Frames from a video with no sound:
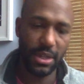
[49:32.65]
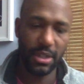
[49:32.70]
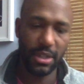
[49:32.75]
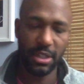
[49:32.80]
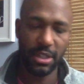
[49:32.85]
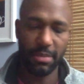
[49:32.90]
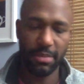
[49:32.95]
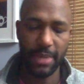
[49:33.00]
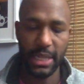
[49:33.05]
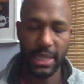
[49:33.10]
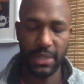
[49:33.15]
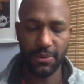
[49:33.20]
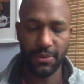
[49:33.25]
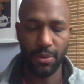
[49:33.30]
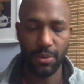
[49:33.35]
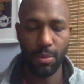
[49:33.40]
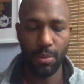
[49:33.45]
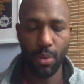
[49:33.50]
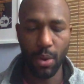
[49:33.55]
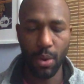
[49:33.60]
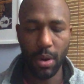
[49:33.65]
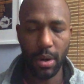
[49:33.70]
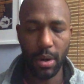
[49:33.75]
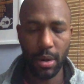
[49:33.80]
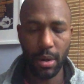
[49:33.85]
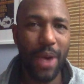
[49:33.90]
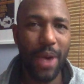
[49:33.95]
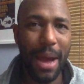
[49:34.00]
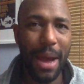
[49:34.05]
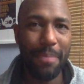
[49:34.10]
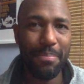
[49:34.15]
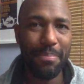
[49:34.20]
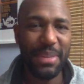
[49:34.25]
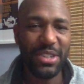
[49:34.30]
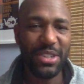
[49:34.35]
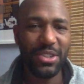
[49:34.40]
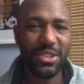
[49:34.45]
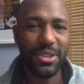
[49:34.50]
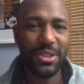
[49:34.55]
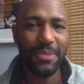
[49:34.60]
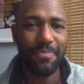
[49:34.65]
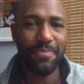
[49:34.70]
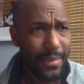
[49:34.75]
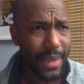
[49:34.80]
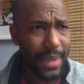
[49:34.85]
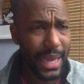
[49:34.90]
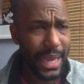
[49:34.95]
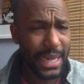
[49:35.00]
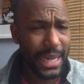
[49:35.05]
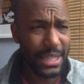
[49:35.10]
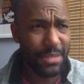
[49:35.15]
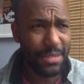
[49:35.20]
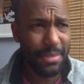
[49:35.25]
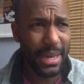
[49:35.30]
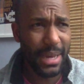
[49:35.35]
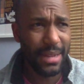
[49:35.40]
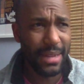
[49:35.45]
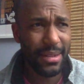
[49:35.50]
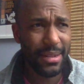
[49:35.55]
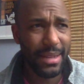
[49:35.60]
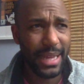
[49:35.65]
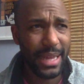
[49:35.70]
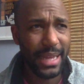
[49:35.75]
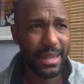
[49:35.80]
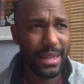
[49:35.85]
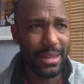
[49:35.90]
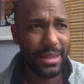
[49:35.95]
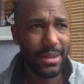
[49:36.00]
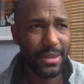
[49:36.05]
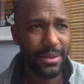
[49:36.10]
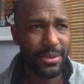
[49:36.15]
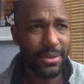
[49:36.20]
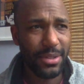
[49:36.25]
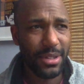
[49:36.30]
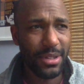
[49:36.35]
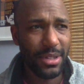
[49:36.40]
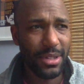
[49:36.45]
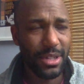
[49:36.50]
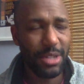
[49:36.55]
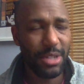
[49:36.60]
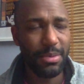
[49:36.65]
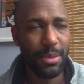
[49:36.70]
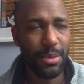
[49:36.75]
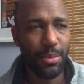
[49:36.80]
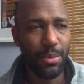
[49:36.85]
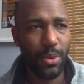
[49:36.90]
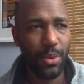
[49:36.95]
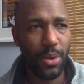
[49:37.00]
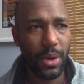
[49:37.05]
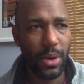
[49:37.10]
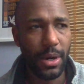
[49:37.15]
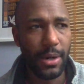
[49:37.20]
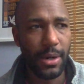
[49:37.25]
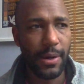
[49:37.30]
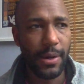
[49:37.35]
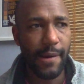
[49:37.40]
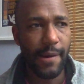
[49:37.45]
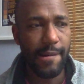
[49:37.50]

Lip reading: space for more ambition has meant that there's been more